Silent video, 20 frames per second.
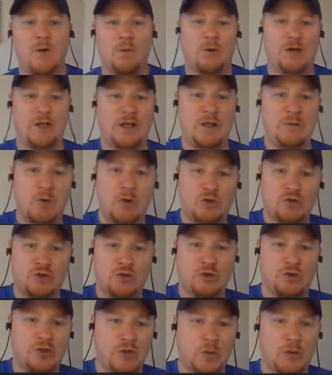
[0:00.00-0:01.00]
Raheem
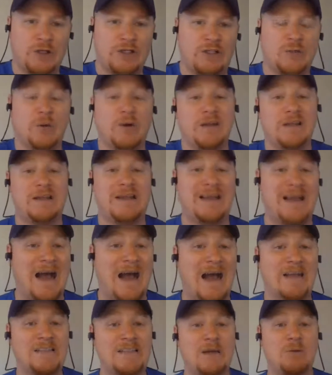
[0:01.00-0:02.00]
Mostert in 2020, the
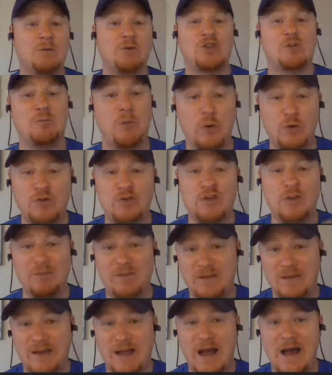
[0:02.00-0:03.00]
guys that were supposed to
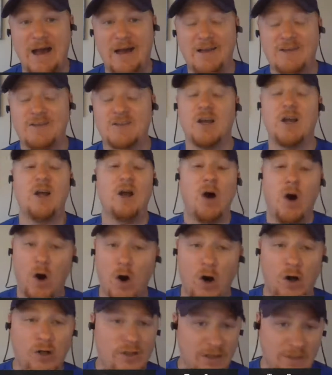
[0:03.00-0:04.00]
be the guys
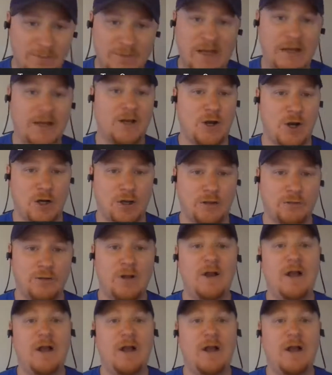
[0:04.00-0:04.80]
all end up getting hurt.